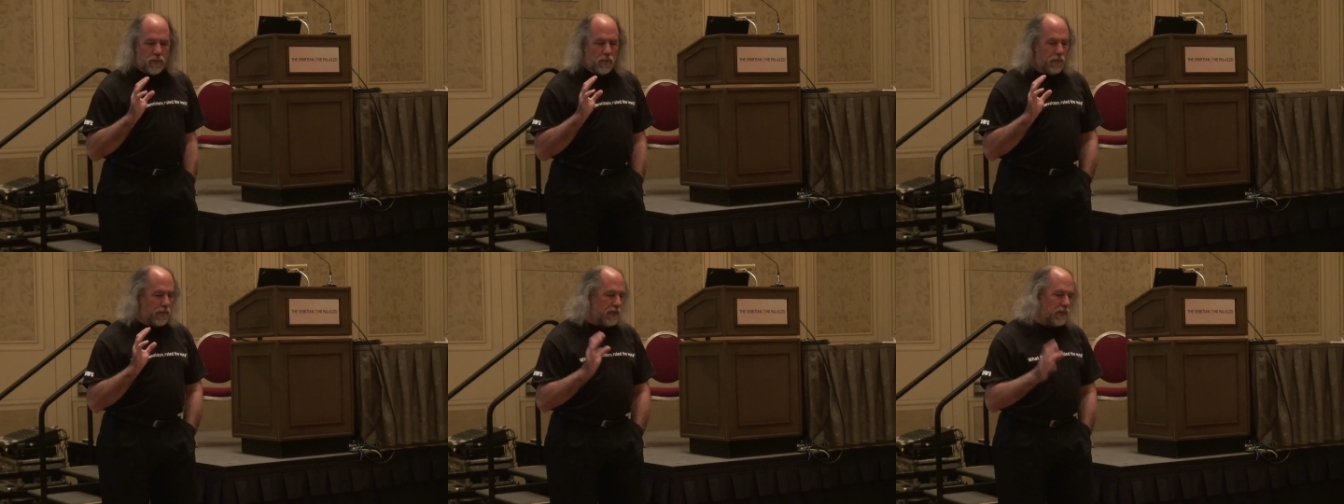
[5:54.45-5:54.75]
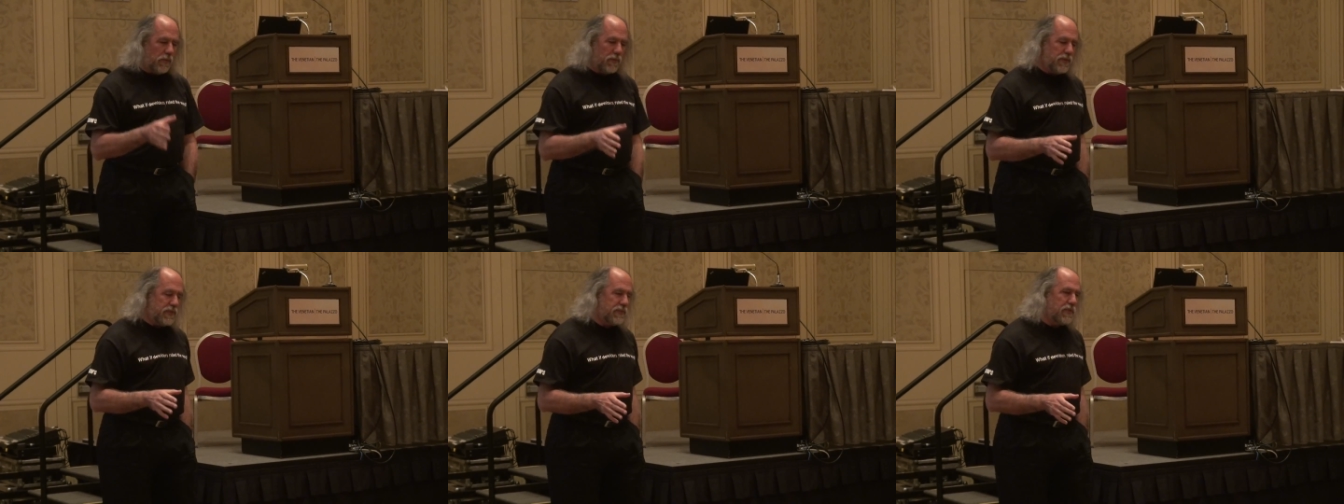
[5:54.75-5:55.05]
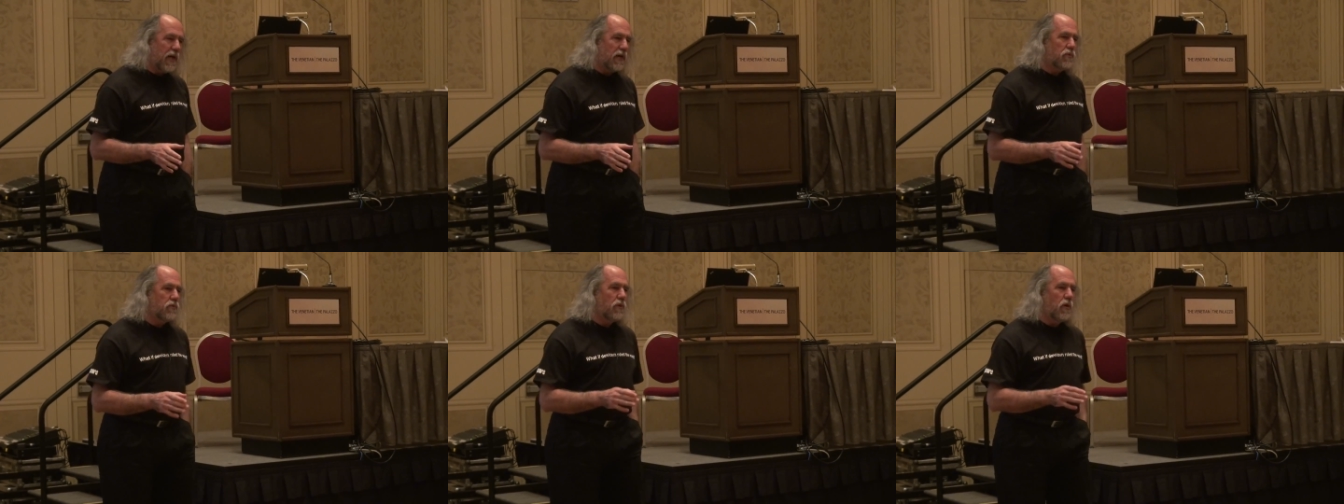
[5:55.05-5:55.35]
When
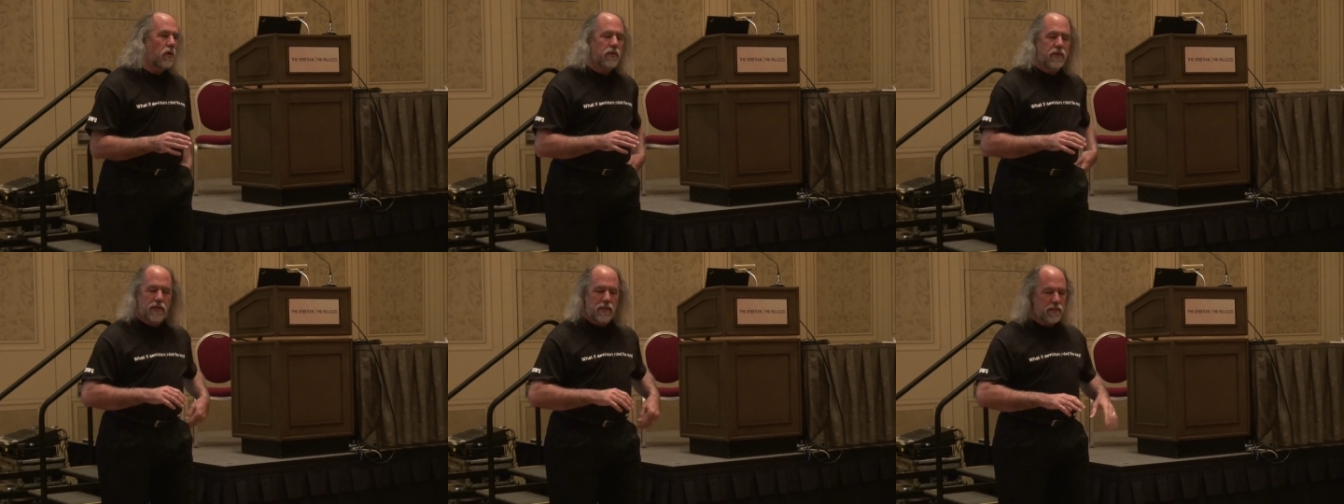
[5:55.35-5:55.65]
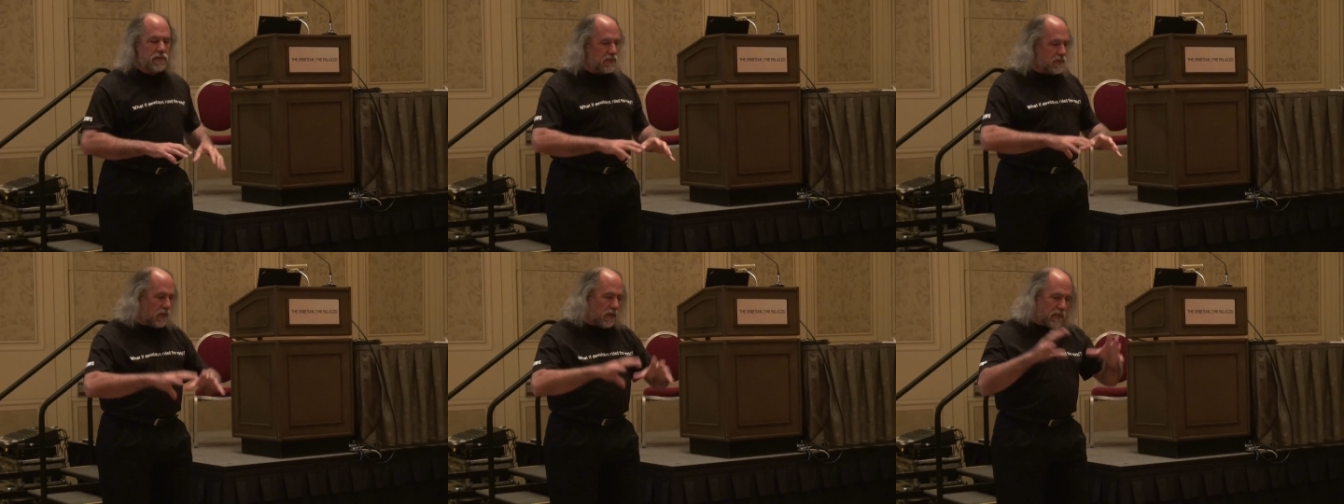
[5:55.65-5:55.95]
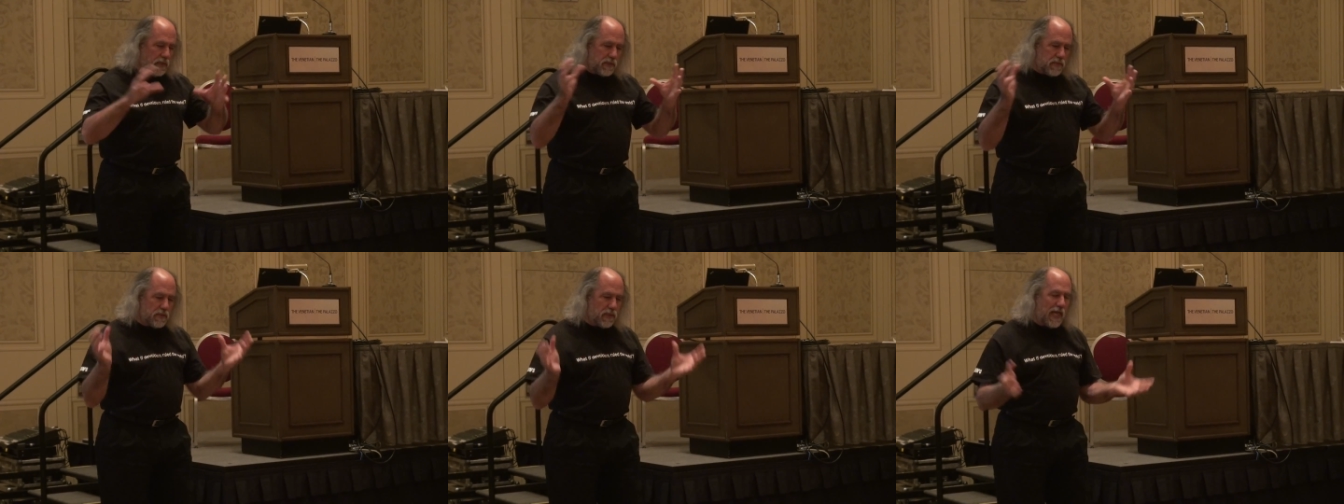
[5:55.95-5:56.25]
Zuck wrote his
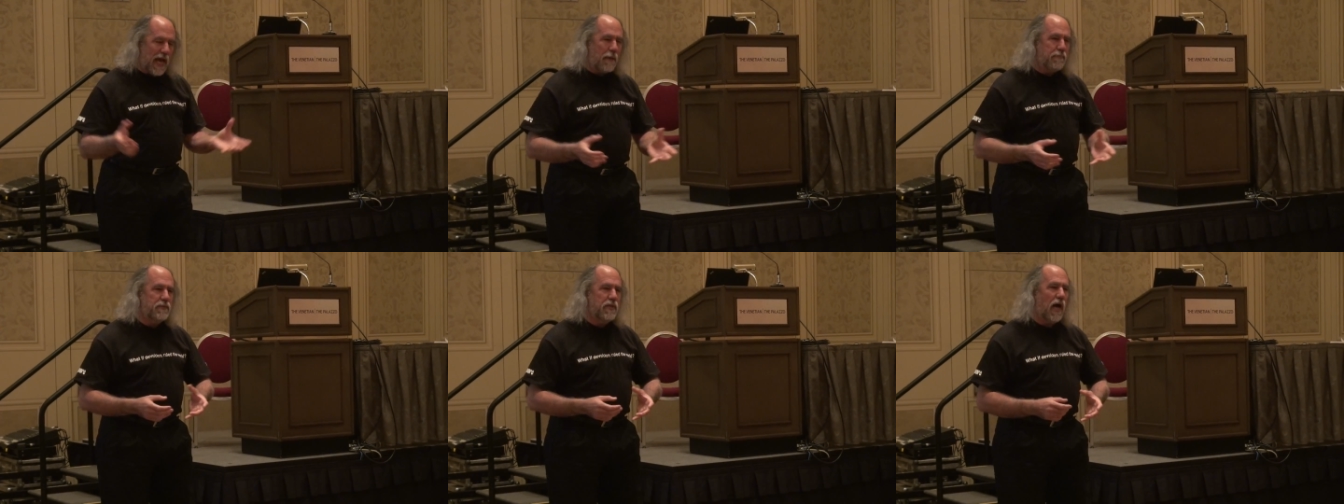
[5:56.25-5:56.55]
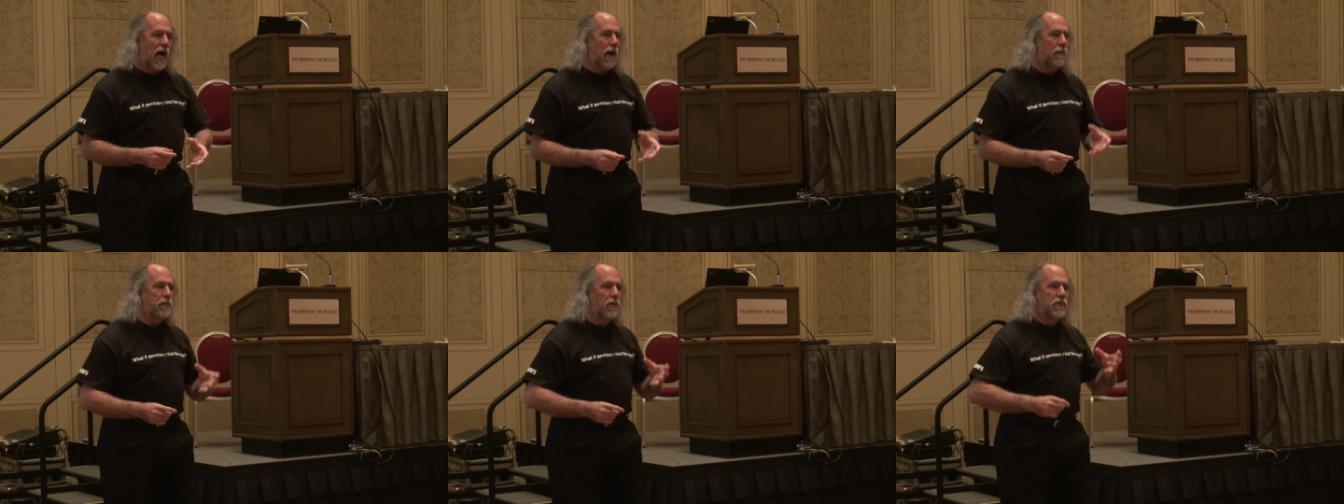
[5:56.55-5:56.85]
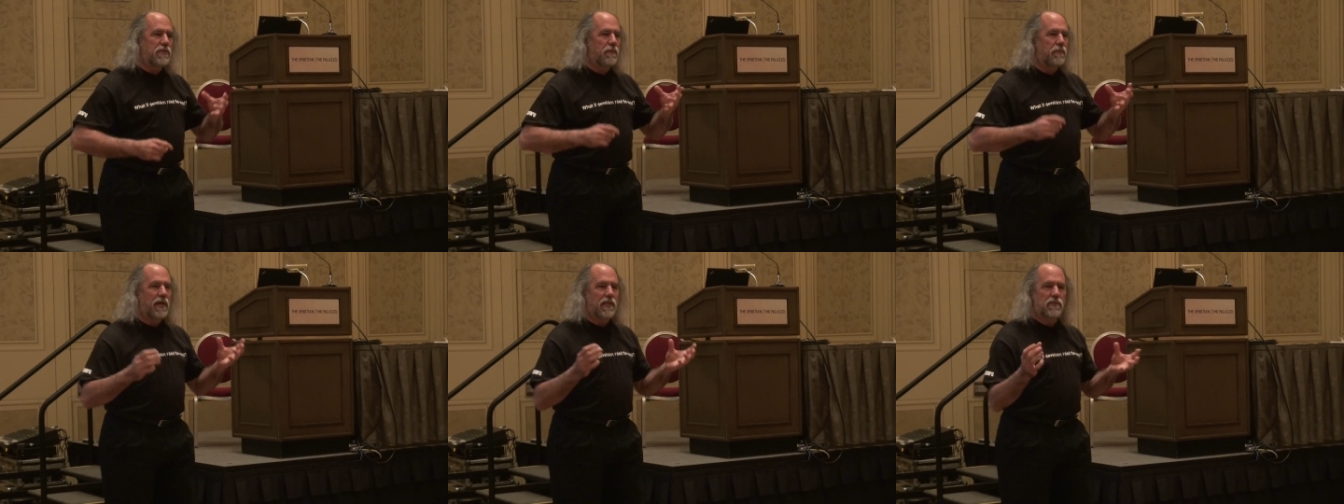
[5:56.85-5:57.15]
on his laptop, it
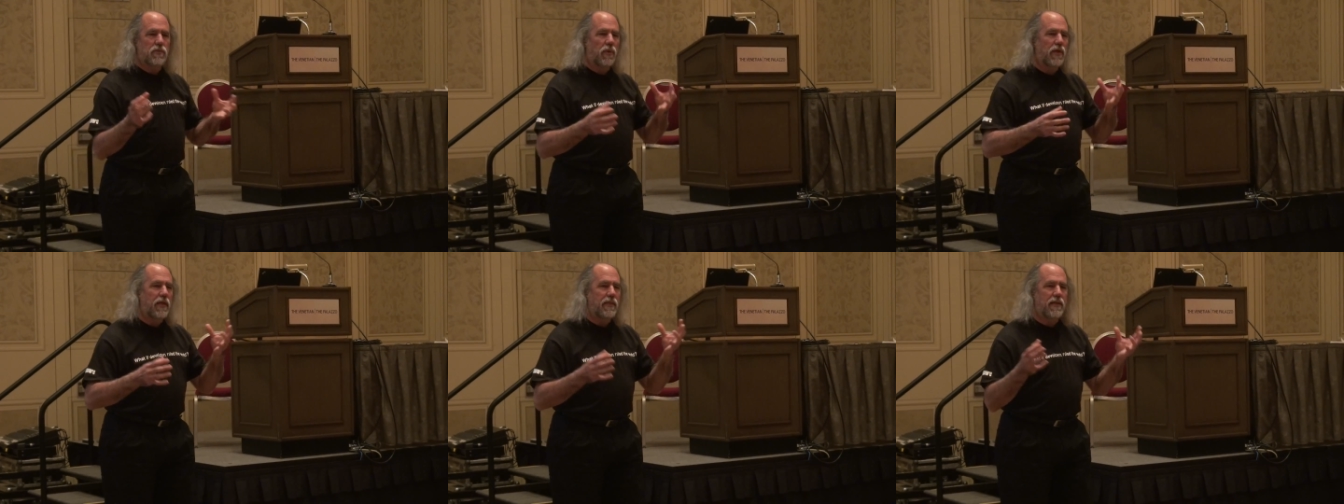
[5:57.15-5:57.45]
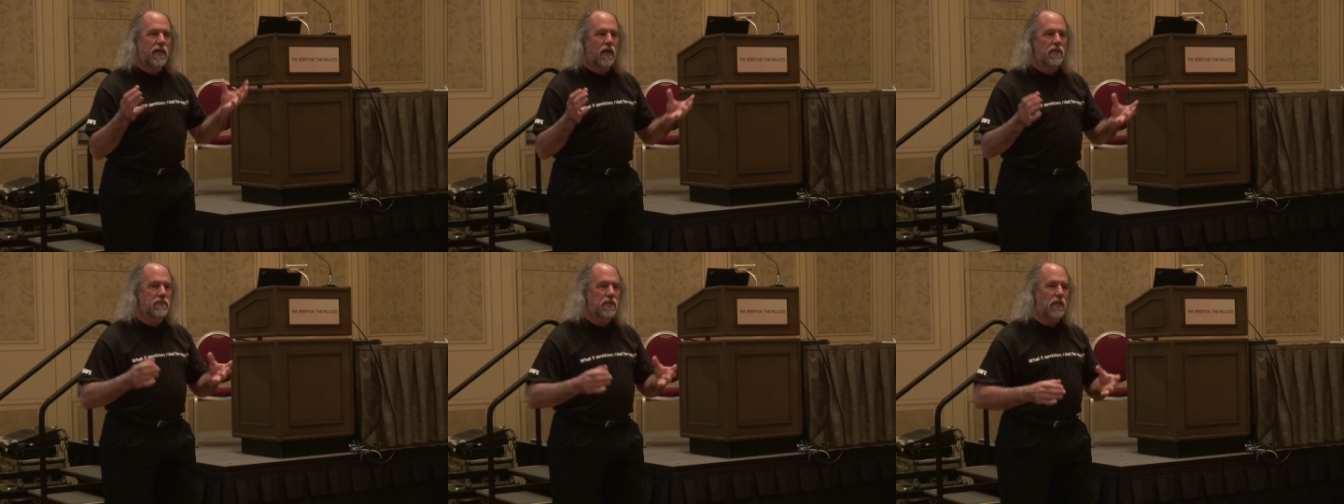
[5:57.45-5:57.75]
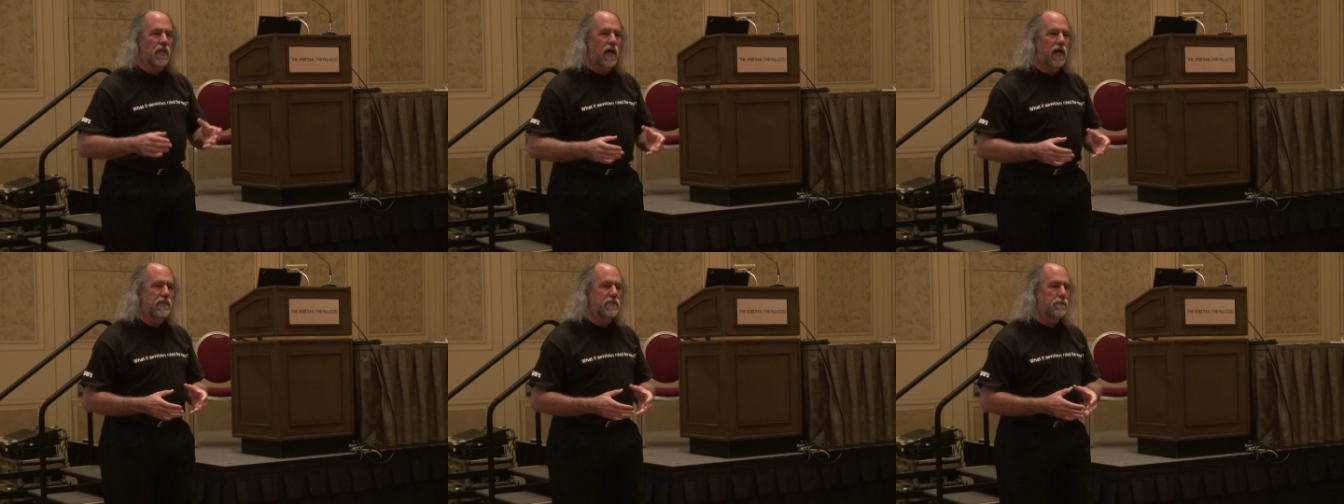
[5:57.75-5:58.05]
was about 20,000
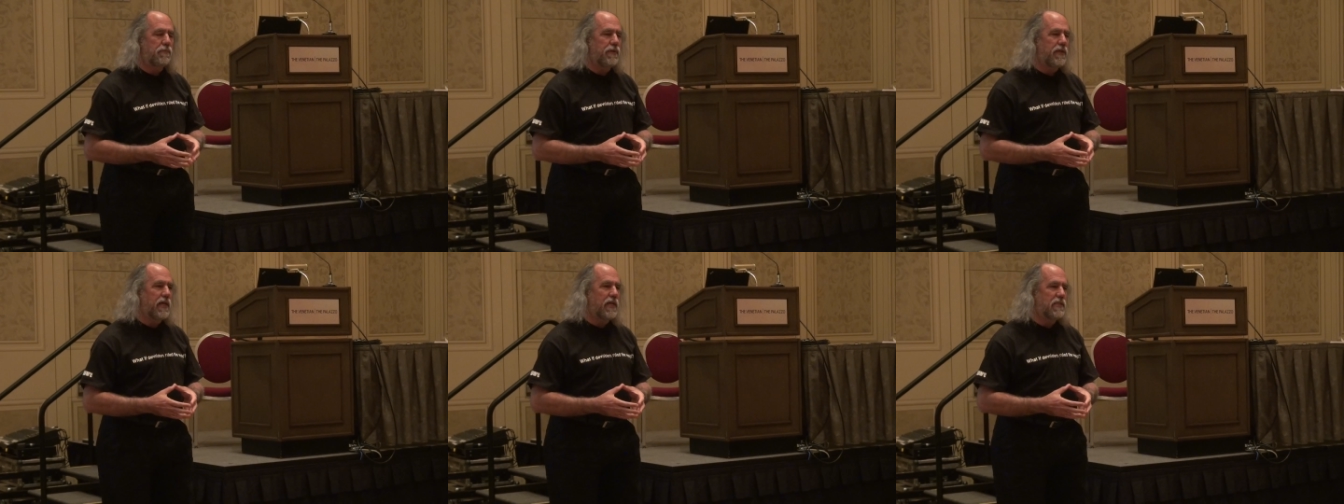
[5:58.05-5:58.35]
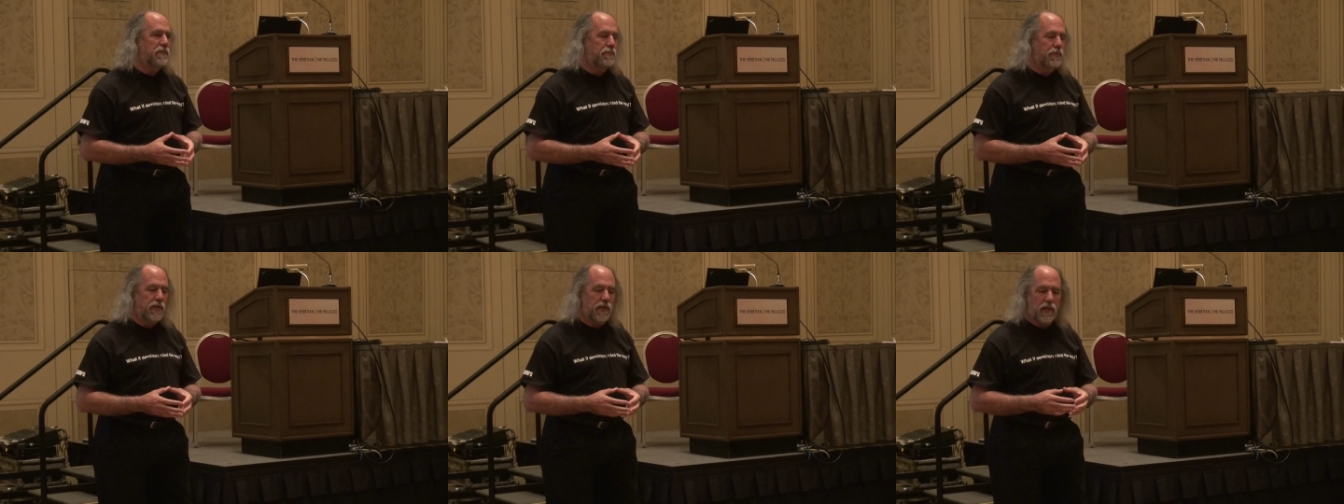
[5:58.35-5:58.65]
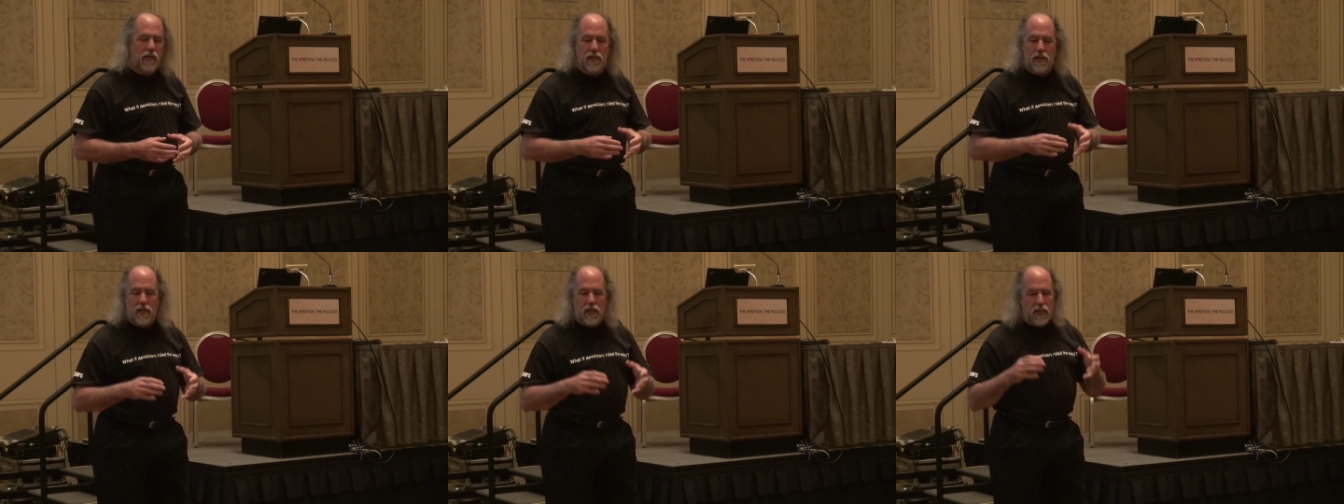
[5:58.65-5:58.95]
lines of
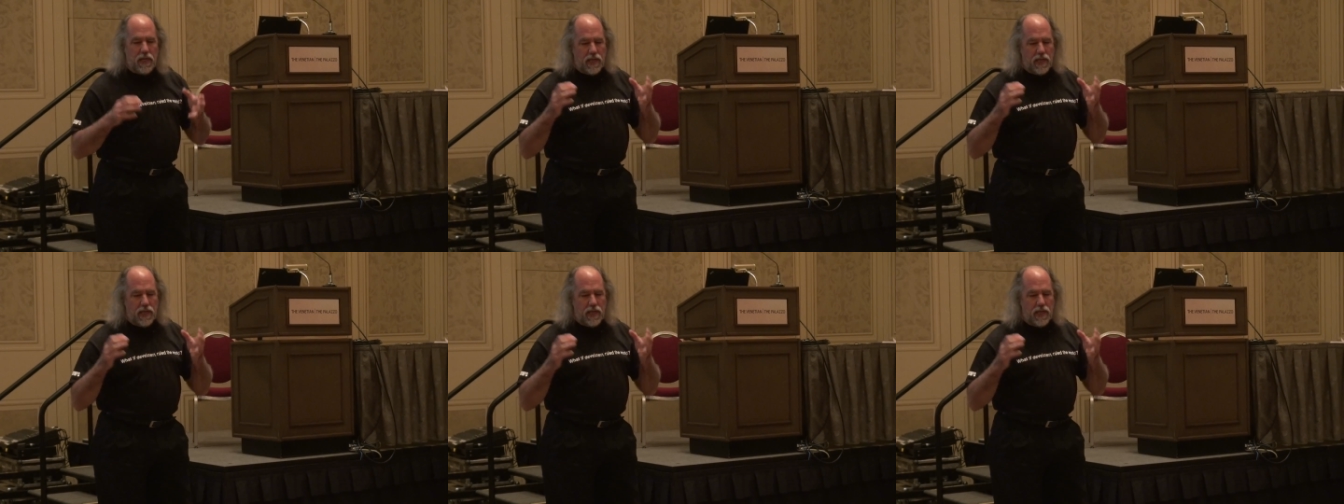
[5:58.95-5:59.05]
PHP.